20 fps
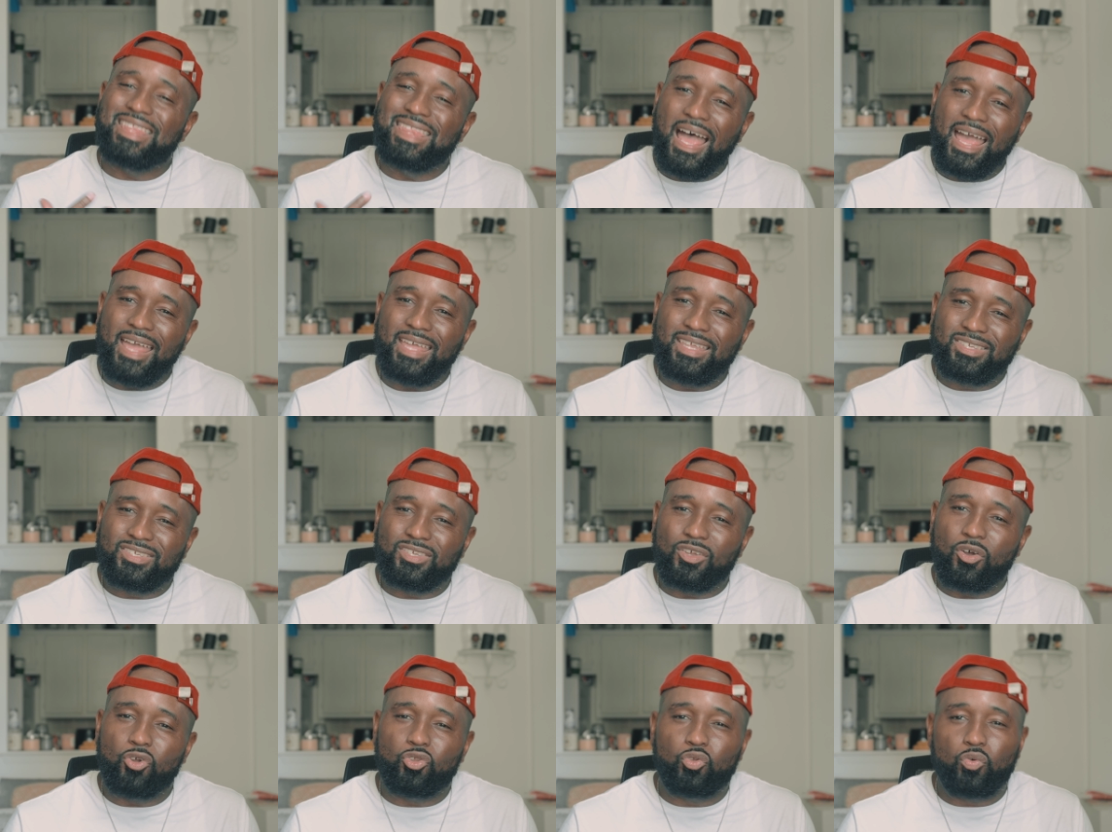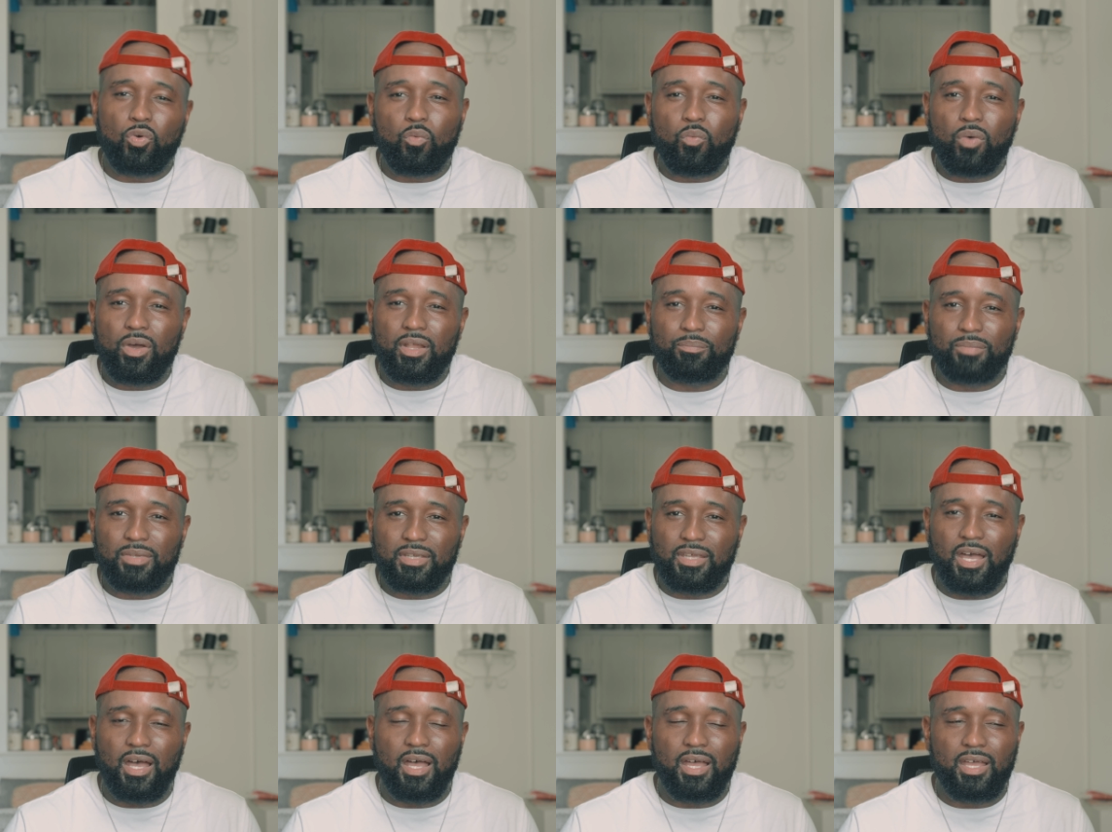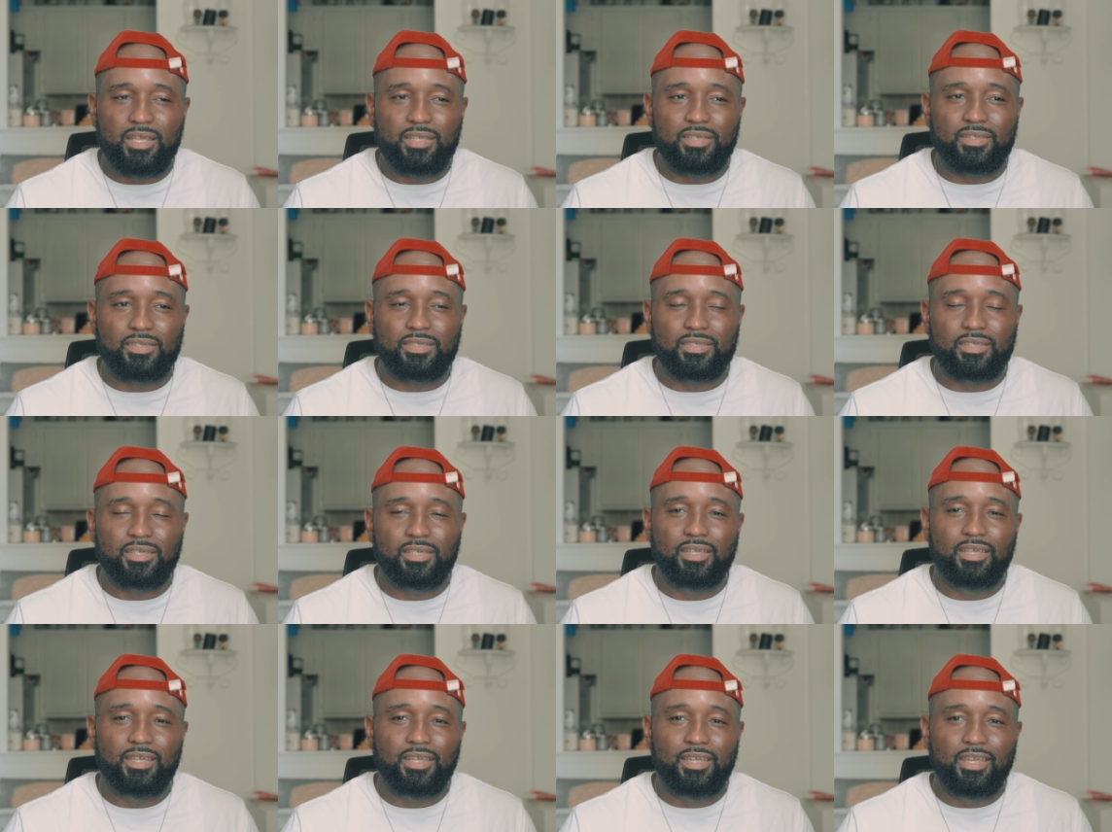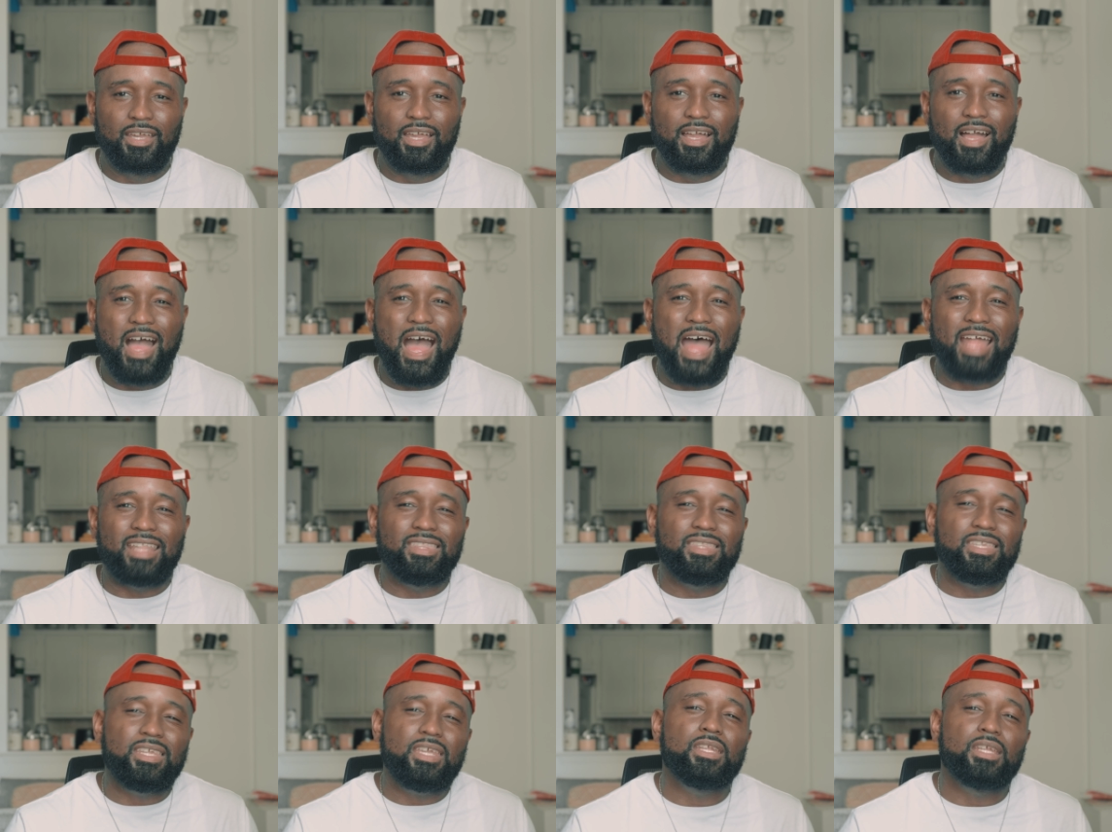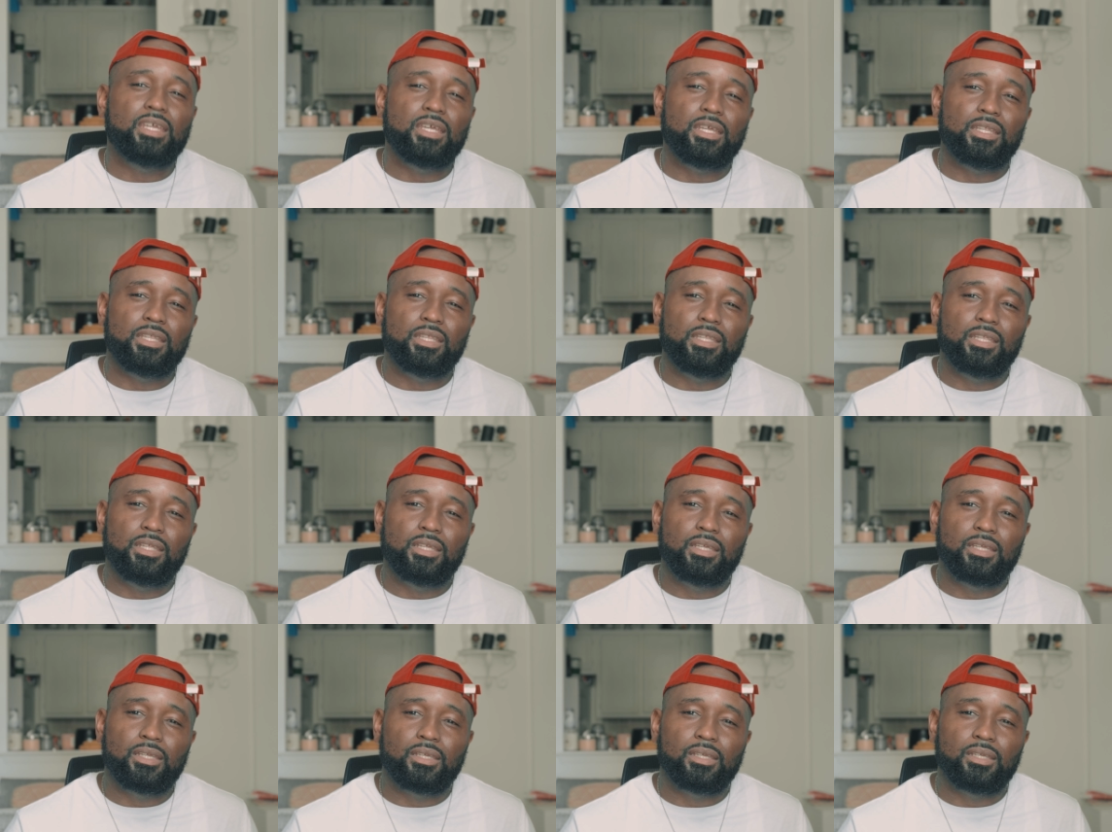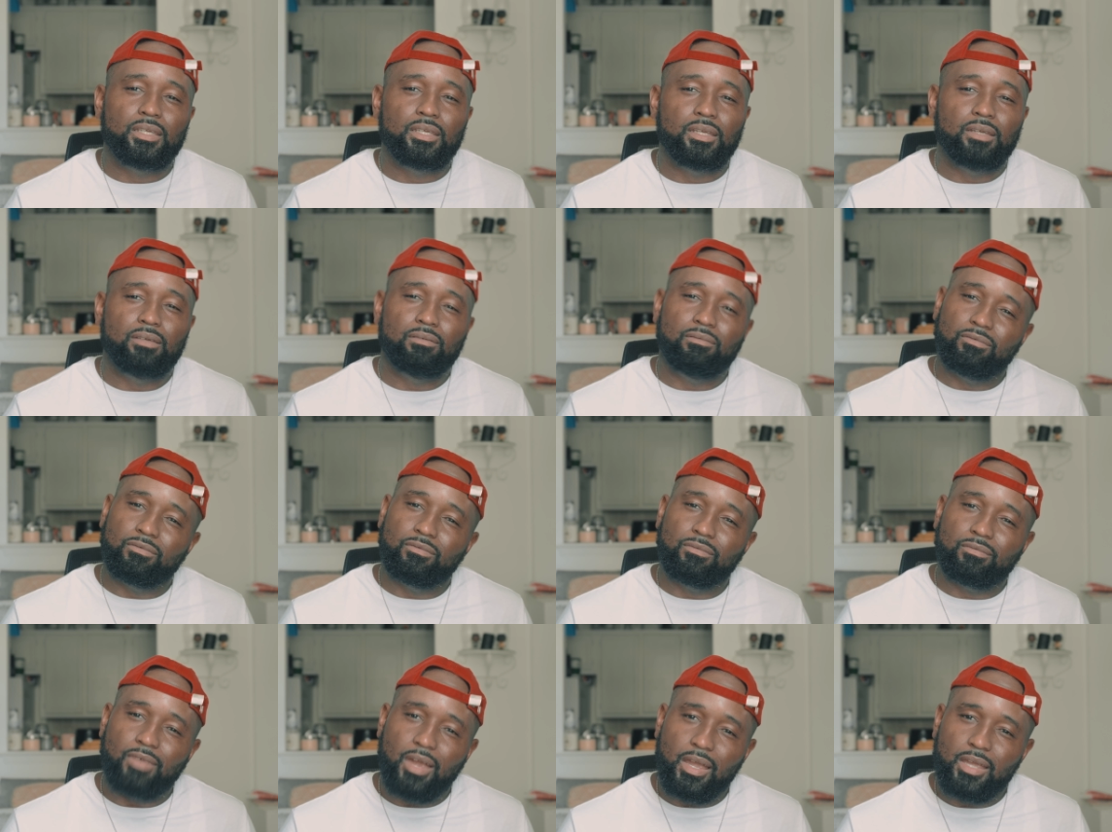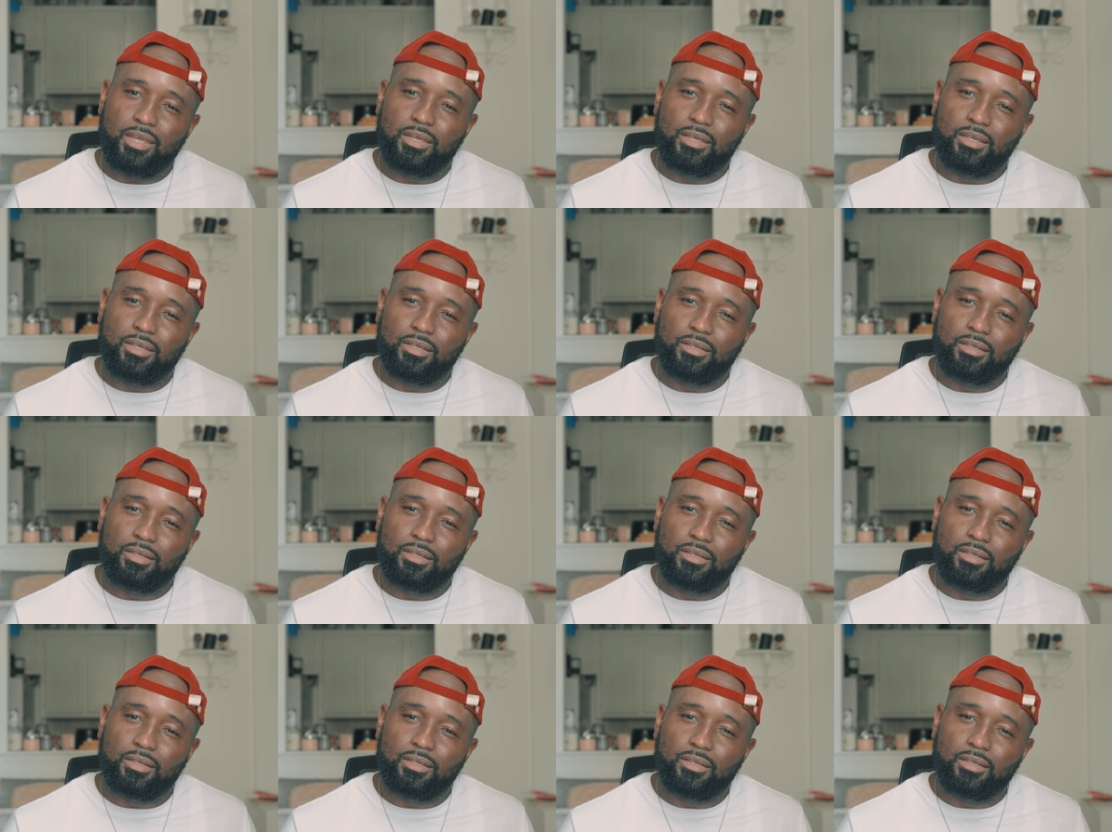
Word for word: nice or do I want it because I need it? Right?